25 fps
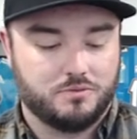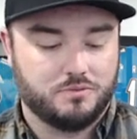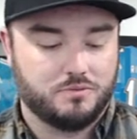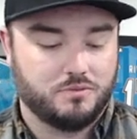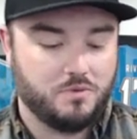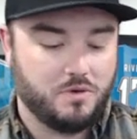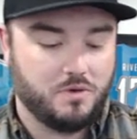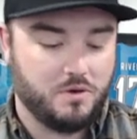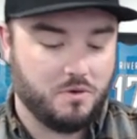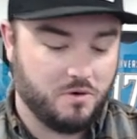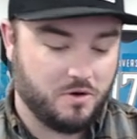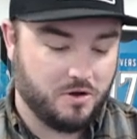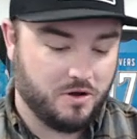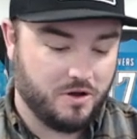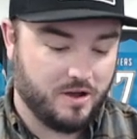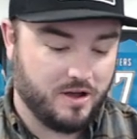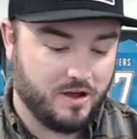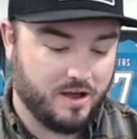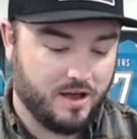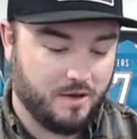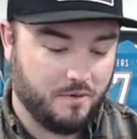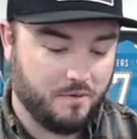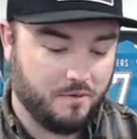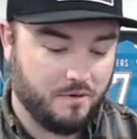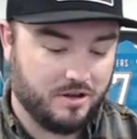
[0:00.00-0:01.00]
We
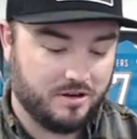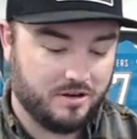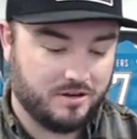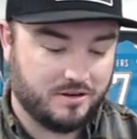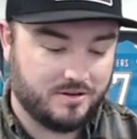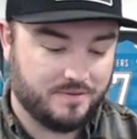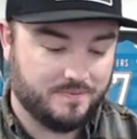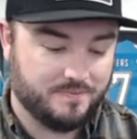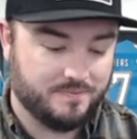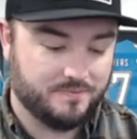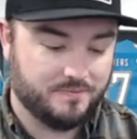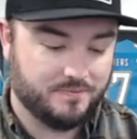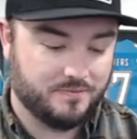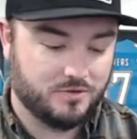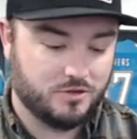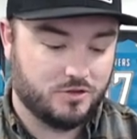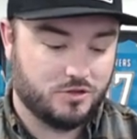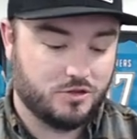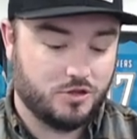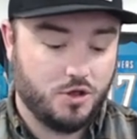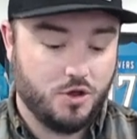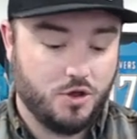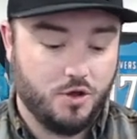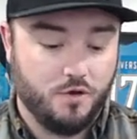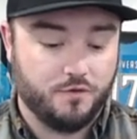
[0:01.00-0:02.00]
went
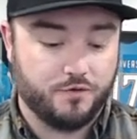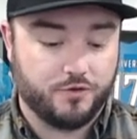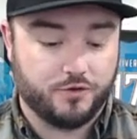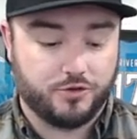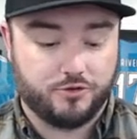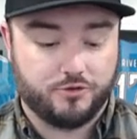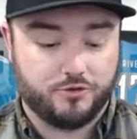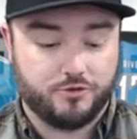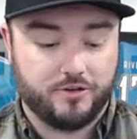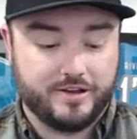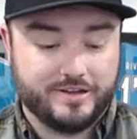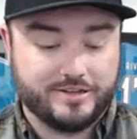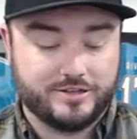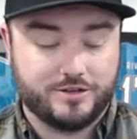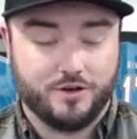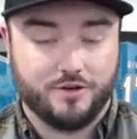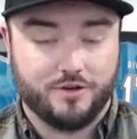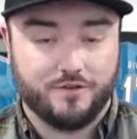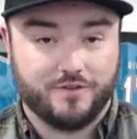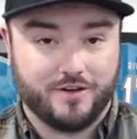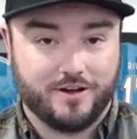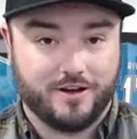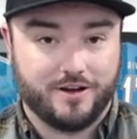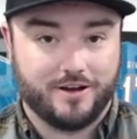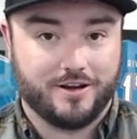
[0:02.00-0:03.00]
2 for 3 so
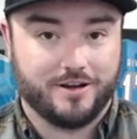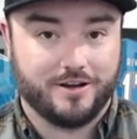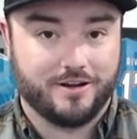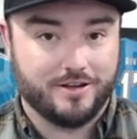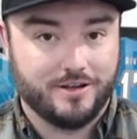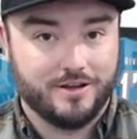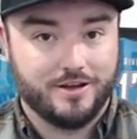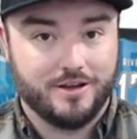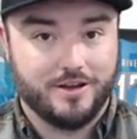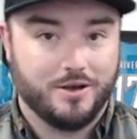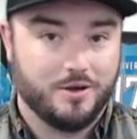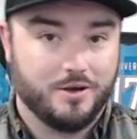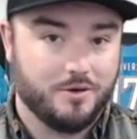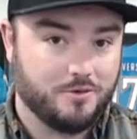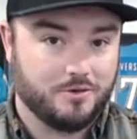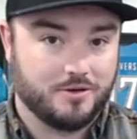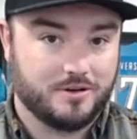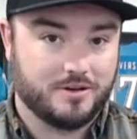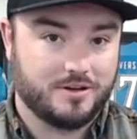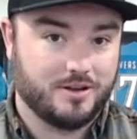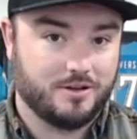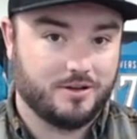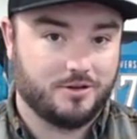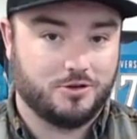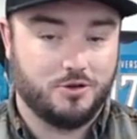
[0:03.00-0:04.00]
far.
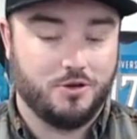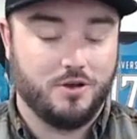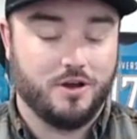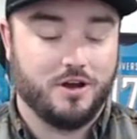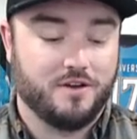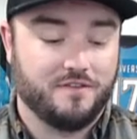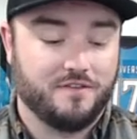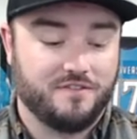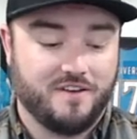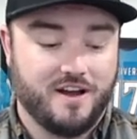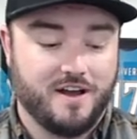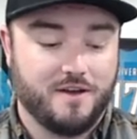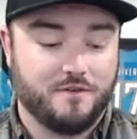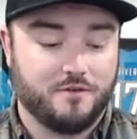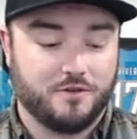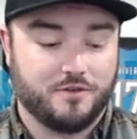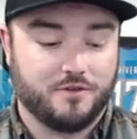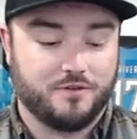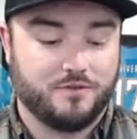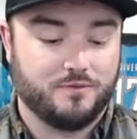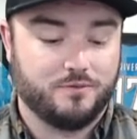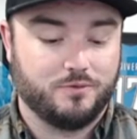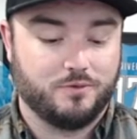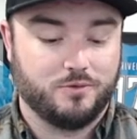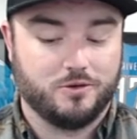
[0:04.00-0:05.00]
Two out of five
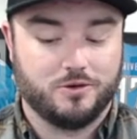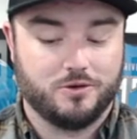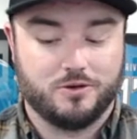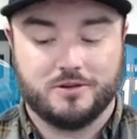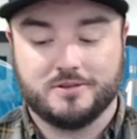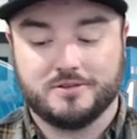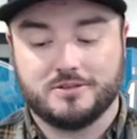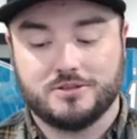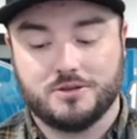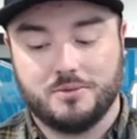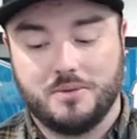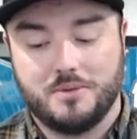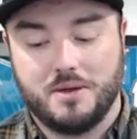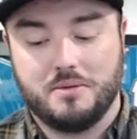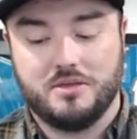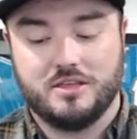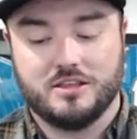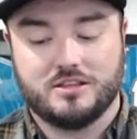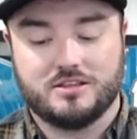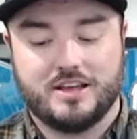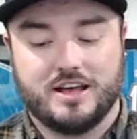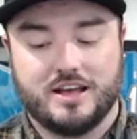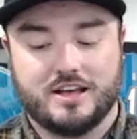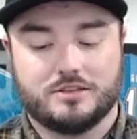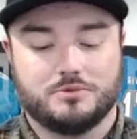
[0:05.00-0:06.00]
were, so maybe
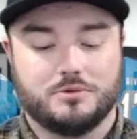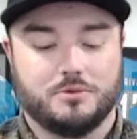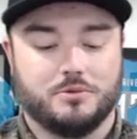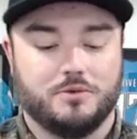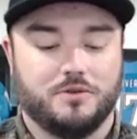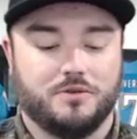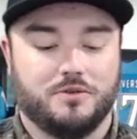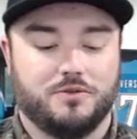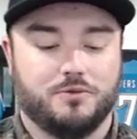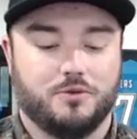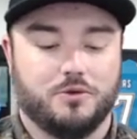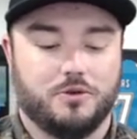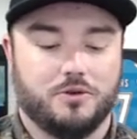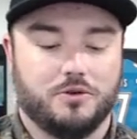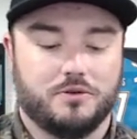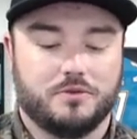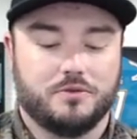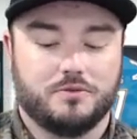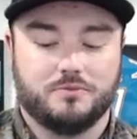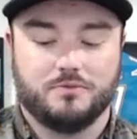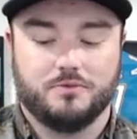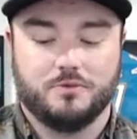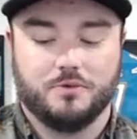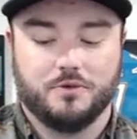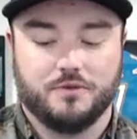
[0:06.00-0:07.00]
this last one we'll
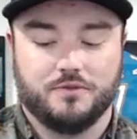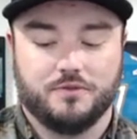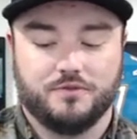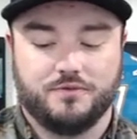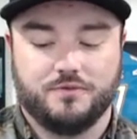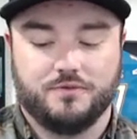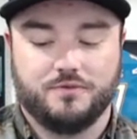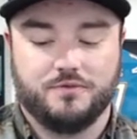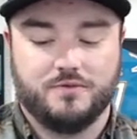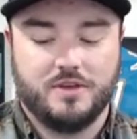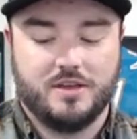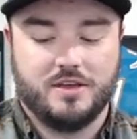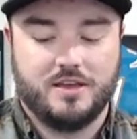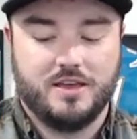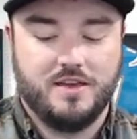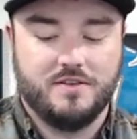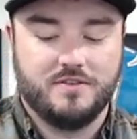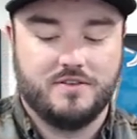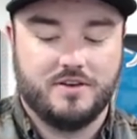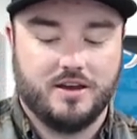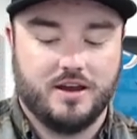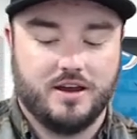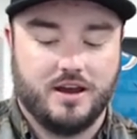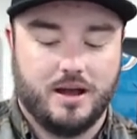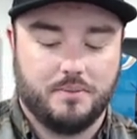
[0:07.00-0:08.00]
even
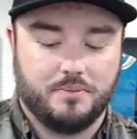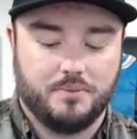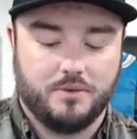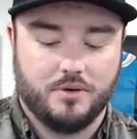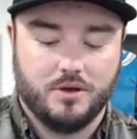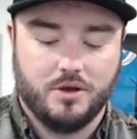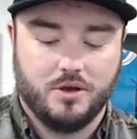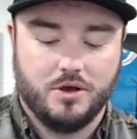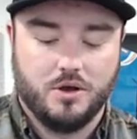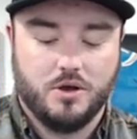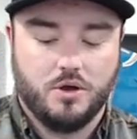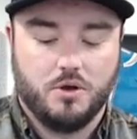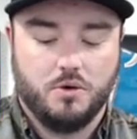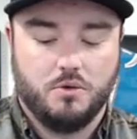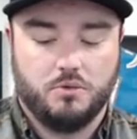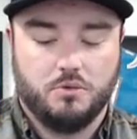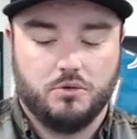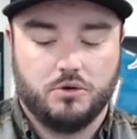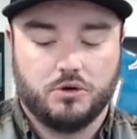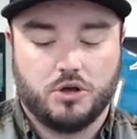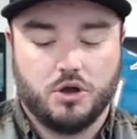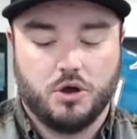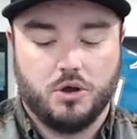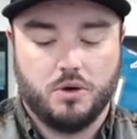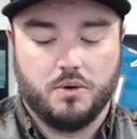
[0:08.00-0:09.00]
it up. We'll
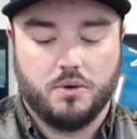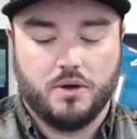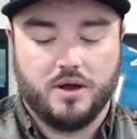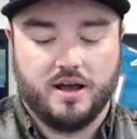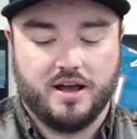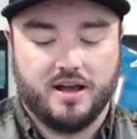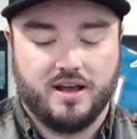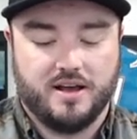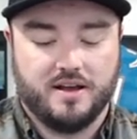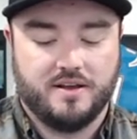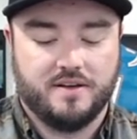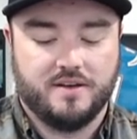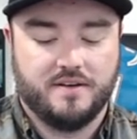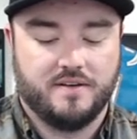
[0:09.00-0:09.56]
go